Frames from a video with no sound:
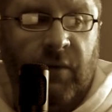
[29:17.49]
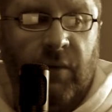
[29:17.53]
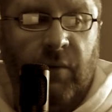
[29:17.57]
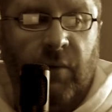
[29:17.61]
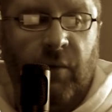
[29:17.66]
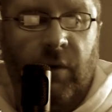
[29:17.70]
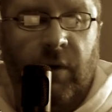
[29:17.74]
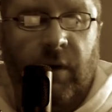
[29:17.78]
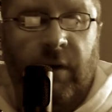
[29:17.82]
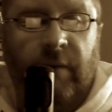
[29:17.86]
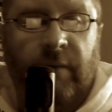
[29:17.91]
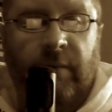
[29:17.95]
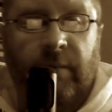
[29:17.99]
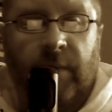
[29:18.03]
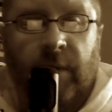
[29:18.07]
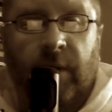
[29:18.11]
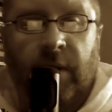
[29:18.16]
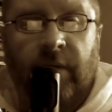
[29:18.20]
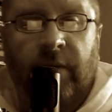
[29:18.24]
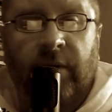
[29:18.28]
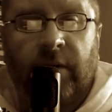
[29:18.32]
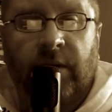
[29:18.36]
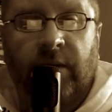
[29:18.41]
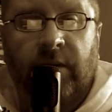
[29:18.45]

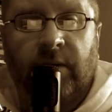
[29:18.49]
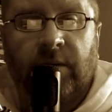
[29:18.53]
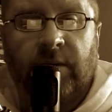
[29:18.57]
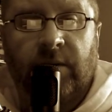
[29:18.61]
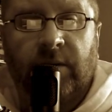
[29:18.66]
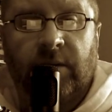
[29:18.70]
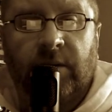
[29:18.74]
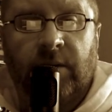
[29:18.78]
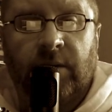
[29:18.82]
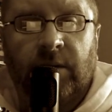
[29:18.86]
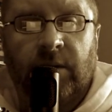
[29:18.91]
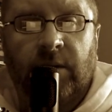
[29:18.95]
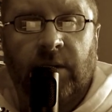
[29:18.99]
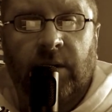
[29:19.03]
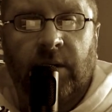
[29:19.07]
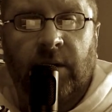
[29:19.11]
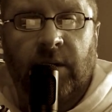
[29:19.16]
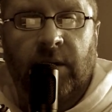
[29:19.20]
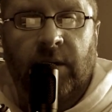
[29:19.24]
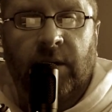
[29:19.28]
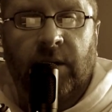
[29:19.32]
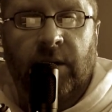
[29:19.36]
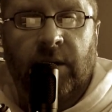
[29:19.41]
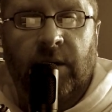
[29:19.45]
Marvin.
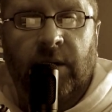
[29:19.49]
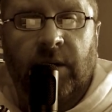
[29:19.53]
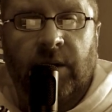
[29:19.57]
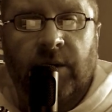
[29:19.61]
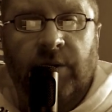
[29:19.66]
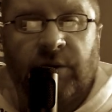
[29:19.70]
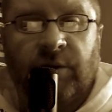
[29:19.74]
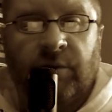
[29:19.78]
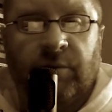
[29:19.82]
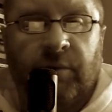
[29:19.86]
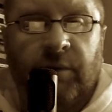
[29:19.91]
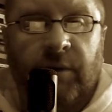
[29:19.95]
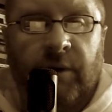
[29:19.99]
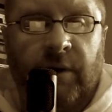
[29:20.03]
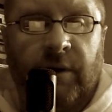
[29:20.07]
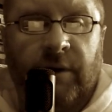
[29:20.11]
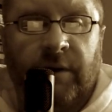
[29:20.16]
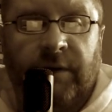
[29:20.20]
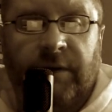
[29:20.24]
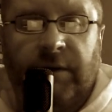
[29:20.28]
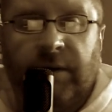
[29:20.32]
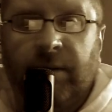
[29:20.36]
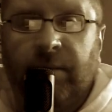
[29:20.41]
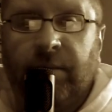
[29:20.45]
She put on
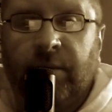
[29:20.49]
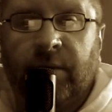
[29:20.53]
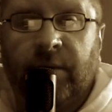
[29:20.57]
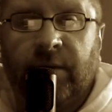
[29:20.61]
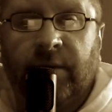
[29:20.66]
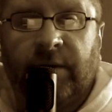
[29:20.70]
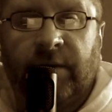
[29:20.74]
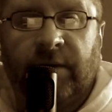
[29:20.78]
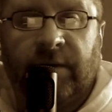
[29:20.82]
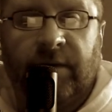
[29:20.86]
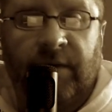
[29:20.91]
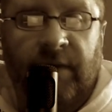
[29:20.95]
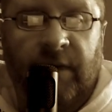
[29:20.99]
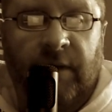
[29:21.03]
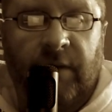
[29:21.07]
her slippers, a thick